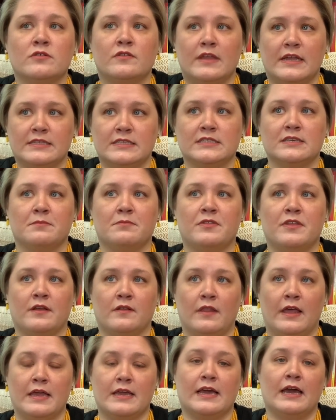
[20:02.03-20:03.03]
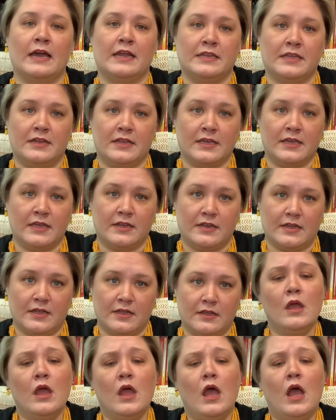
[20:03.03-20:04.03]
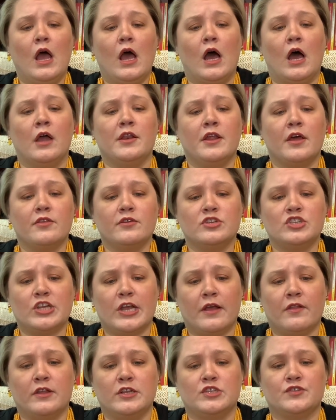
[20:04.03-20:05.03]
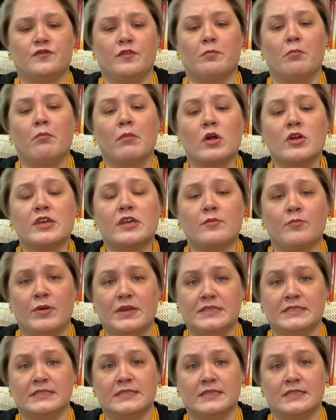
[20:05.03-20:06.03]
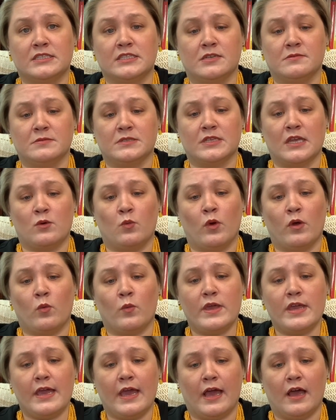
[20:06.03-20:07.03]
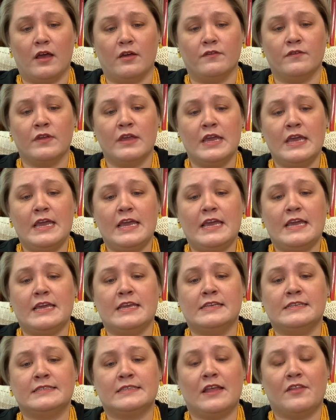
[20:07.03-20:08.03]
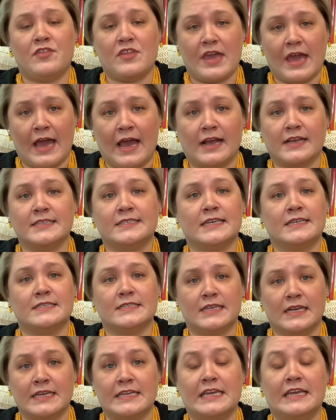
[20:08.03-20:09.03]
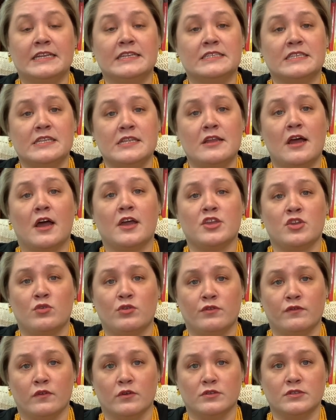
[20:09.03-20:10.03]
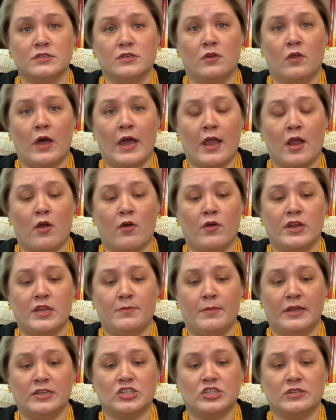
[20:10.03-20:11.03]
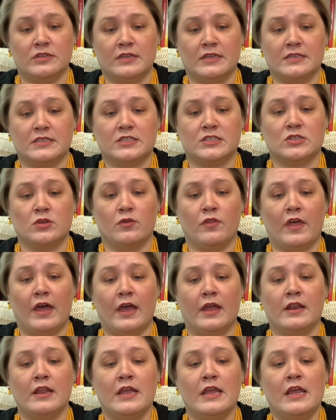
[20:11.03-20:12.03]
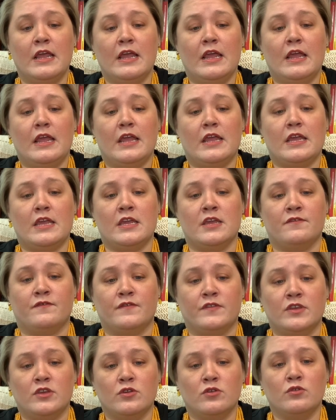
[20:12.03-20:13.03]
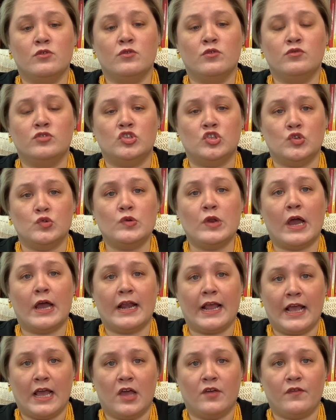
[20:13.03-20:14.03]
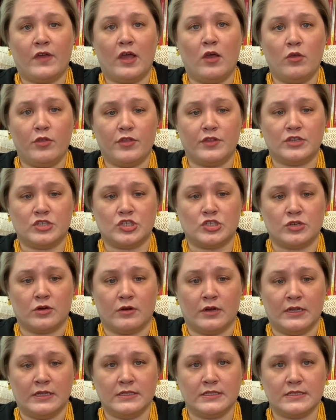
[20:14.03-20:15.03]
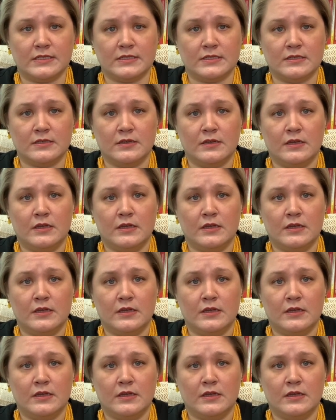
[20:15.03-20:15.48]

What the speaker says: than something like, I need a kidney. Another challenge for market-based systems like what we have is that the access, again, is not universal. I already mentioned this, so that if you do not have health insurance,